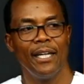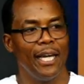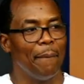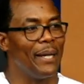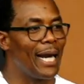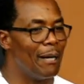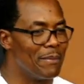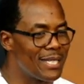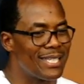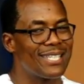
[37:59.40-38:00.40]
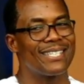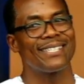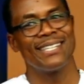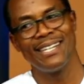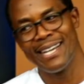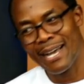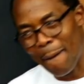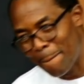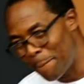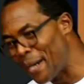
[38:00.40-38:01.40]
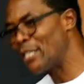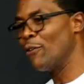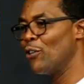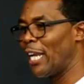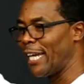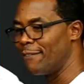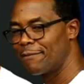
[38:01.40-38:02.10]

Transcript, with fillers: It becomes part of your life.